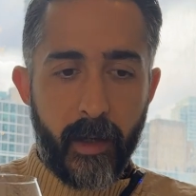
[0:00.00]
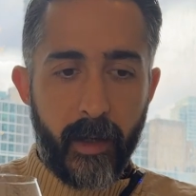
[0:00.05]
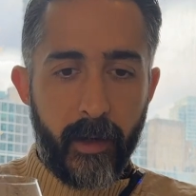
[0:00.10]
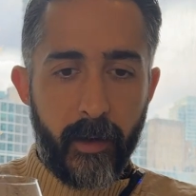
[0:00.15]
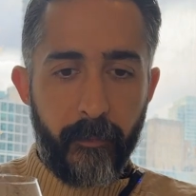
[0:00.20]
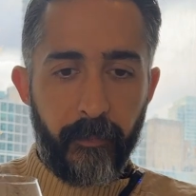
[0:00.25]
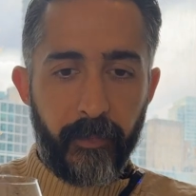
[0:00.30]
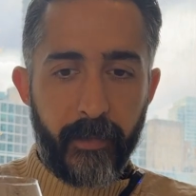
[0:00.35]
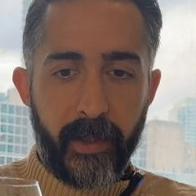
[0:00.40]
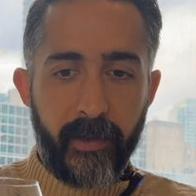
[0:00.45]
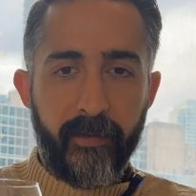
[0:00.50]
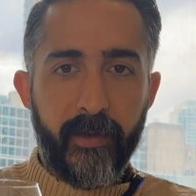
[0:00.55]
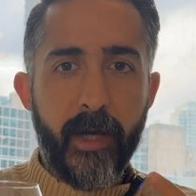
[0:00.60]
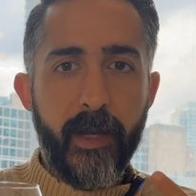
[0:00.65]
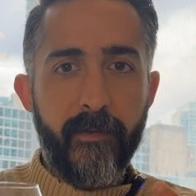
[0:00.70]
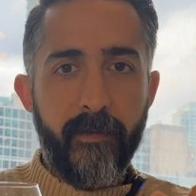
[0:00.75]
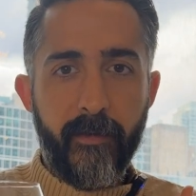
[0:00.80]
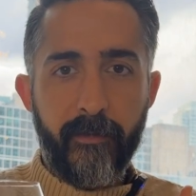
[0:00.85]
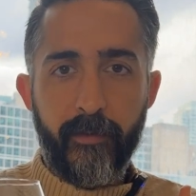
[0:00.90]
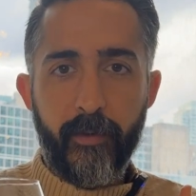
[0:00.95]
And it's
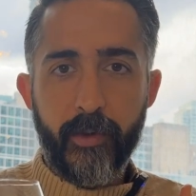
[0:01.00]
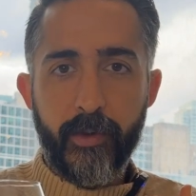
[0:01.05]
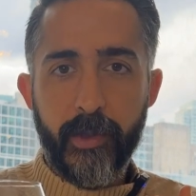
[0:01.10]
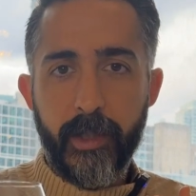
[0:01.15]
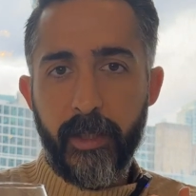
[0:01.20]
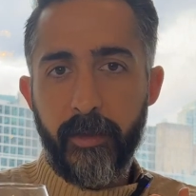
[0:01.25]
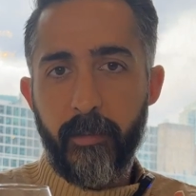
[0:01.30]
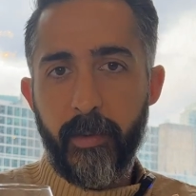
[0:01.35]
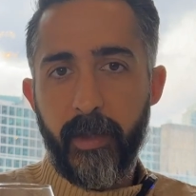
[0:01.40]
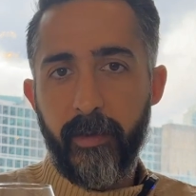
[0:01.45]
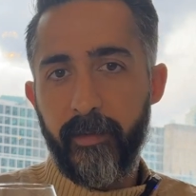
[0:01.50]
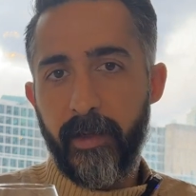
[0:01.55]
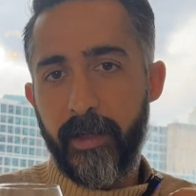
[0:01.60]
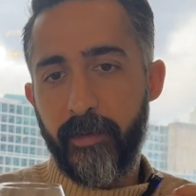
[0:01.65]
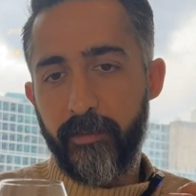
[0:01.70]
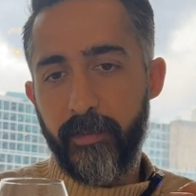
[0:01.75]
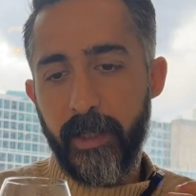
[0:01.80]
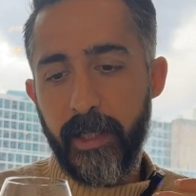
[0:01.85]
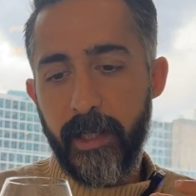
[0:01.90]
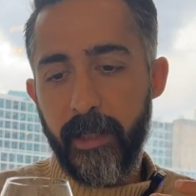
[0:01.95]
kind of unfortunate because I
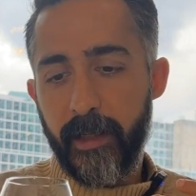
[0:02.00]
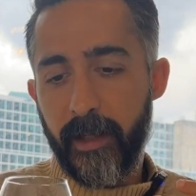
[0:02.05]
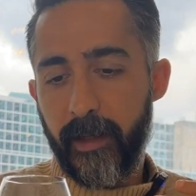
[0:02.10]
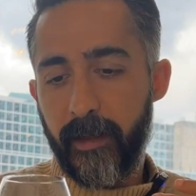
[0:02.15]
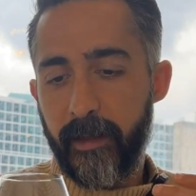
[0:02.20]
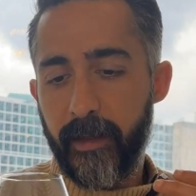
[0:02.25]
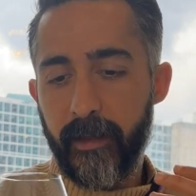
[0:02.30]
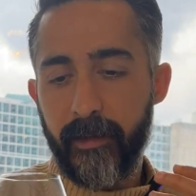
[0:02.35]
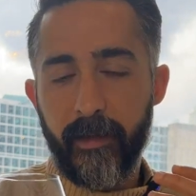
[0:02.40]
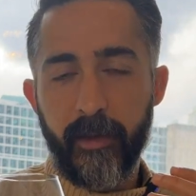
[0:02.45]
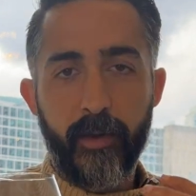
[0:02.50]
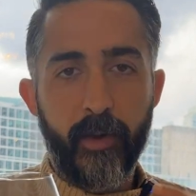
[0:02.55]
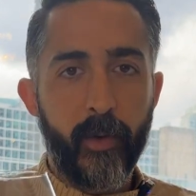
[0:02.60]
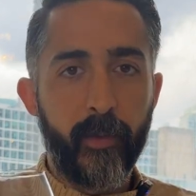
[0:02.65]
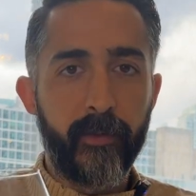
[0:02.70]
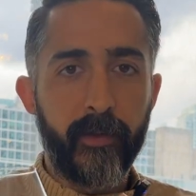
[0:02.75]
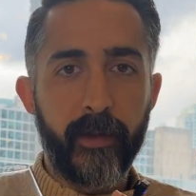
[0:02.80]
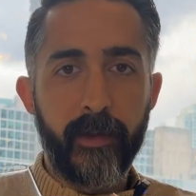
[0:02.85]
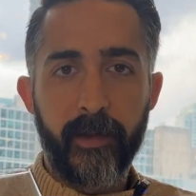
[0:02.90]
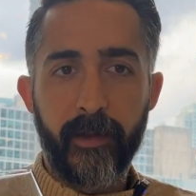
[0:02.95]
really think the
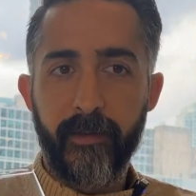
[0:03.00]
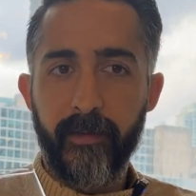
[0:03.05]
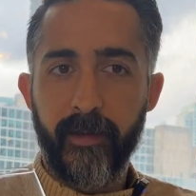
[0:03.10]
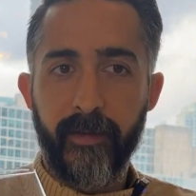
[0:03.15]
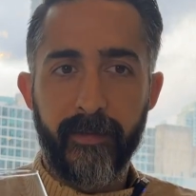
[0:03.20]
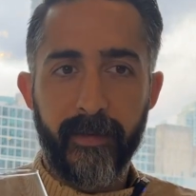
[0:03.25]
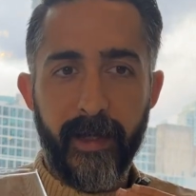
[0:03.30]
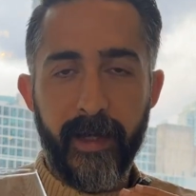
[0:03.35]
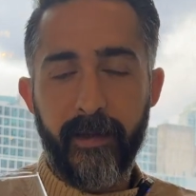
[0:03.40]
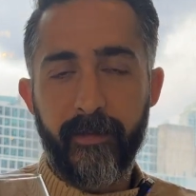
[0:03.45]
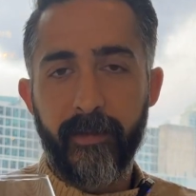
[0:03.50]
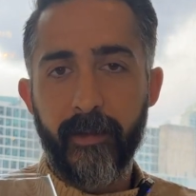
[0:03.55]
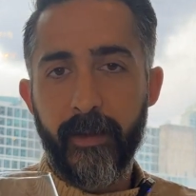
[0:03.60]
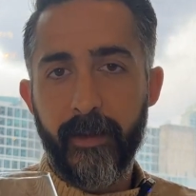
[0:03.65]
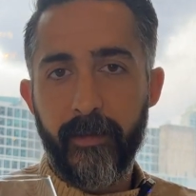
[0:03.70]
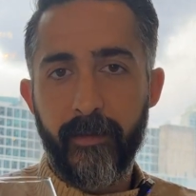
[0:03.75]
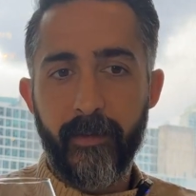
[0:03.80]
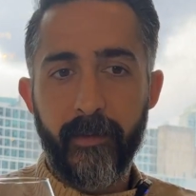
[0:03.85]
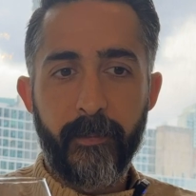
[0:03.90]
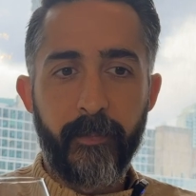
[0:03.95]
nose on this is
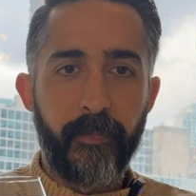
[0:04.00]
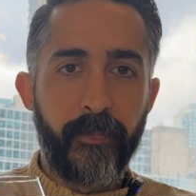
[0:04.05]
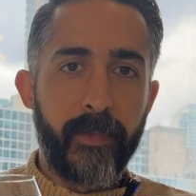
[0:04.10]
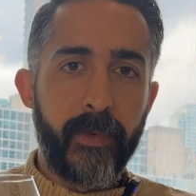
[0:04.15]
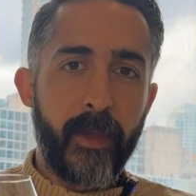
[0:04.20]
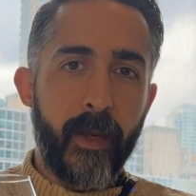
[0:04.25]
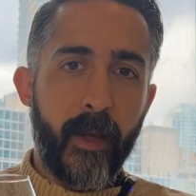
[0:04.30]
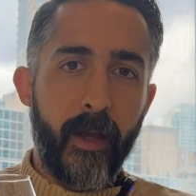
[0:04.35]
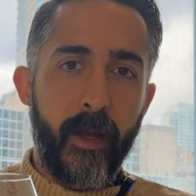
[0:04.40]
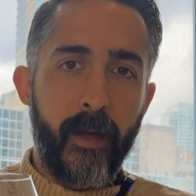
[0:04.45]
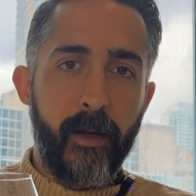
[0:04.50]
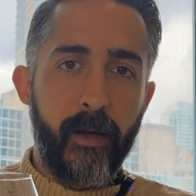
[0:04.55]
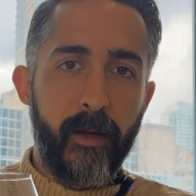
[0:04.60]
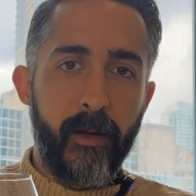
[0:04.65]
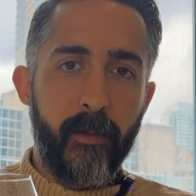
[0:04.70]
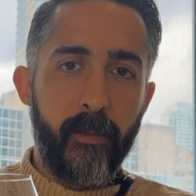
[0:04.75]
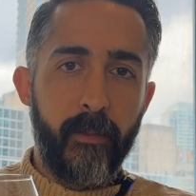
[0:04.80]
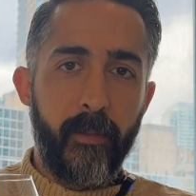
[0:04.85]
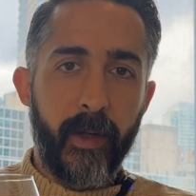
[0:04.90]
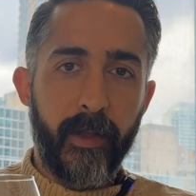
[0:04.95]
excellent.
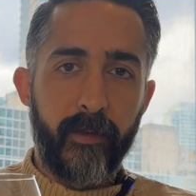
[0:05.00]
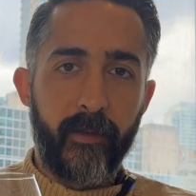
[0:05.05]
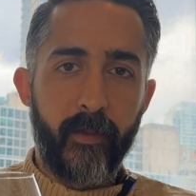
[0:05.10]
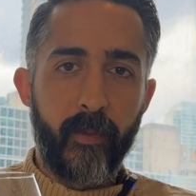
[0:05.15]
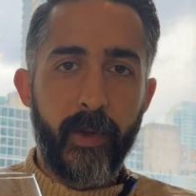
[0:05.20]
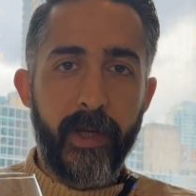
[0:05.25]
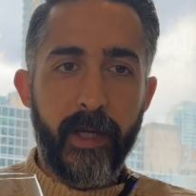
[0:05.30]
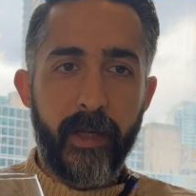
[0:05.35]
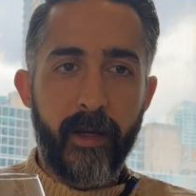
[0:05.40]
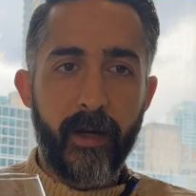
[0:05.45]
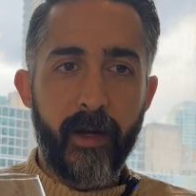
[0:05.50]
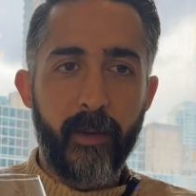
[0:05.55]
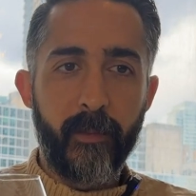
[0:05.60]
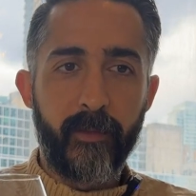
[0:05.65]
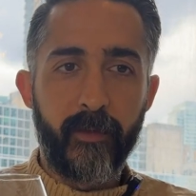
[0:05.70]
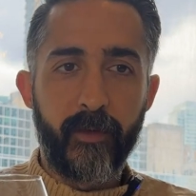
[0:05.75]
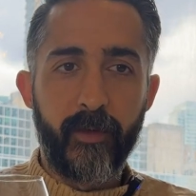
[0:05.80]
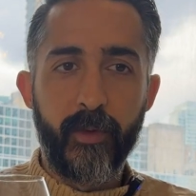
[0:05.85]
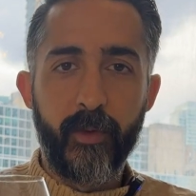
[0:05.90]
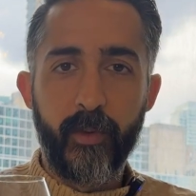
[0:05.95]
But when it
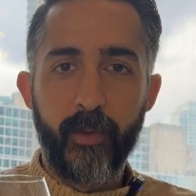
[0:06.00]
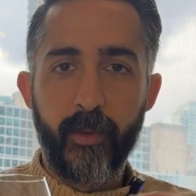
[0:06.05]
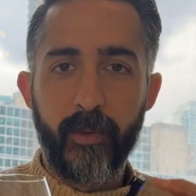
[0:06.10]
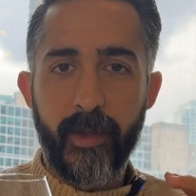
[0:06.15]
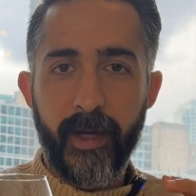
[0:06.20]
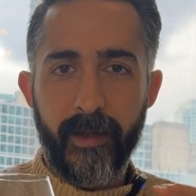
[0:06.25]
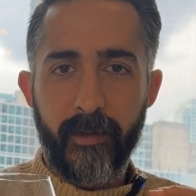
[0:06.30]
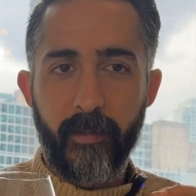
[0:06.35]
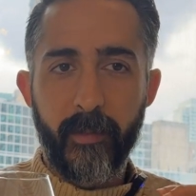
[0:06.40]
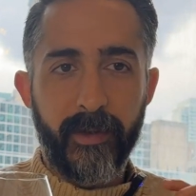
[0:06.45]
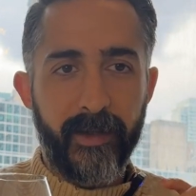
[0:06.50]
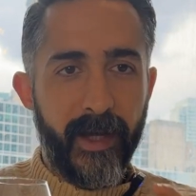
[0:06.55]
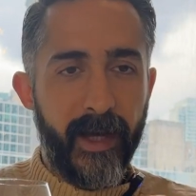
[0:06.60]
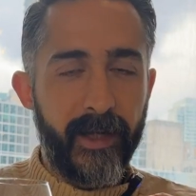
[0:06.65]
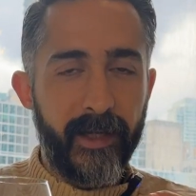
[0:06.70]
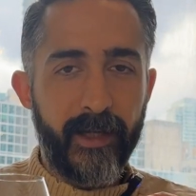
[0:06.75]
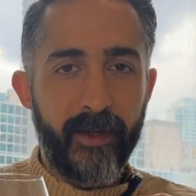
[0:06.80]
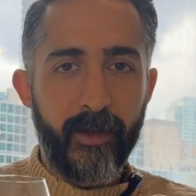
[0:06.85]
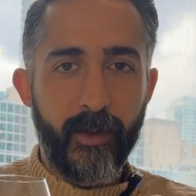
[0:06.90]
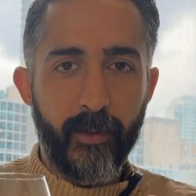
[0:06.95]
comes to that
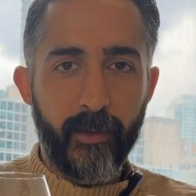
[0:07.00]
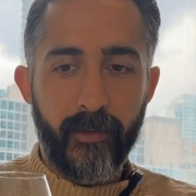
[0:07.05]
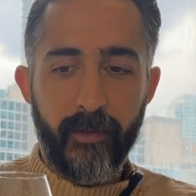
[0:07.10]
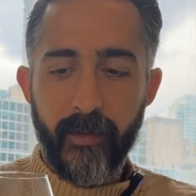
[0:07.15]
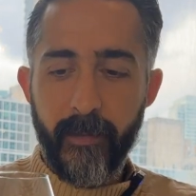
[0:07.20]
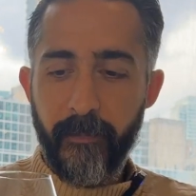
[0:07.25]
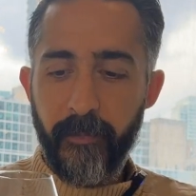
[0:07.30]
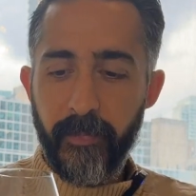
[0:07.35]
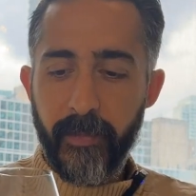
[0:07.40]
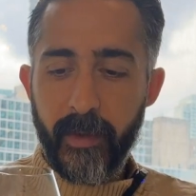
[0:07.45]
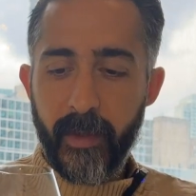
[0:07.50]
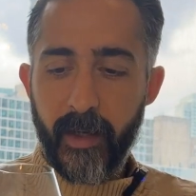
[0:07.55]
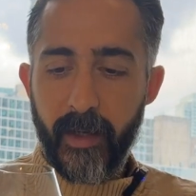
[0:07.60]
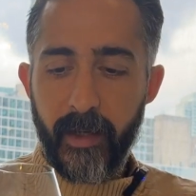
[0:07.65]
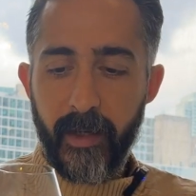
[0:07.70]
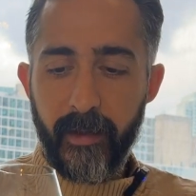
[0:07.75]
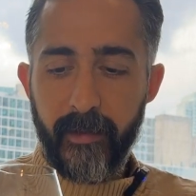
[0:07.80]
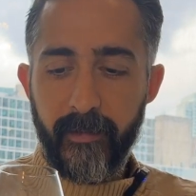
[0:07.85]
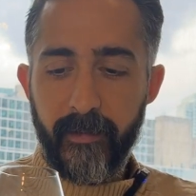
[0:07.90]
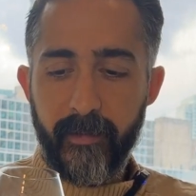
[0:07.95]
metallic note,
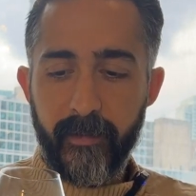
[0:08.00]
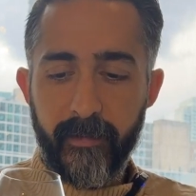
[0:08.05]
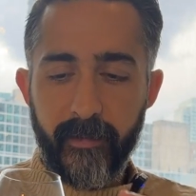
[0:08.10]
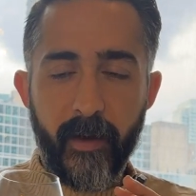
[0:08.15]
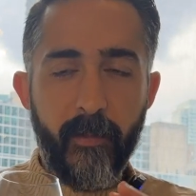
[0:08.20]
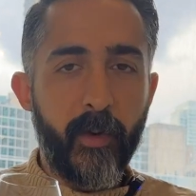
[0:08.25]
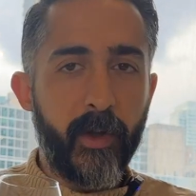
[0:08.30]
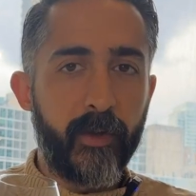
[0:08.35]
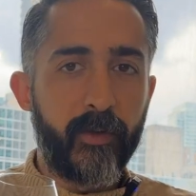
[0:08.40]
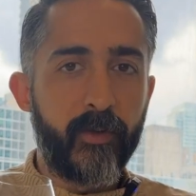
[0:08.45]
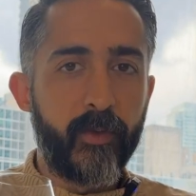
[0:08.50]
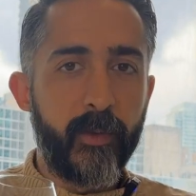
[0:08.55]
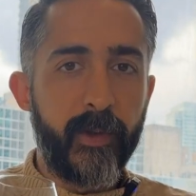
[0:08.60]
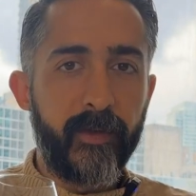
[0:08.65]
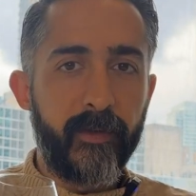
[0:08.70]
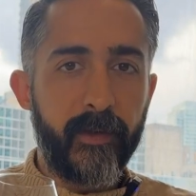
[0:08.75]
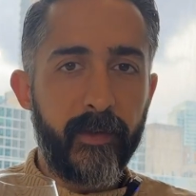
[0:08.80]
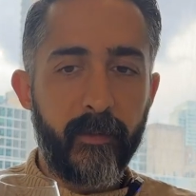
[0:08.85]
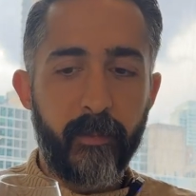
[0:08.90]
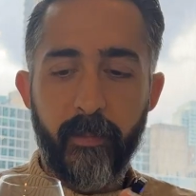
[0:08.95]
it somewhat
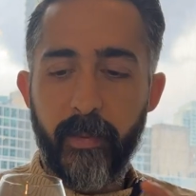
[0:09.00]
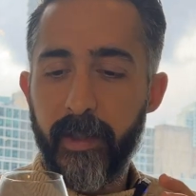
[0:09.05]
ruins it.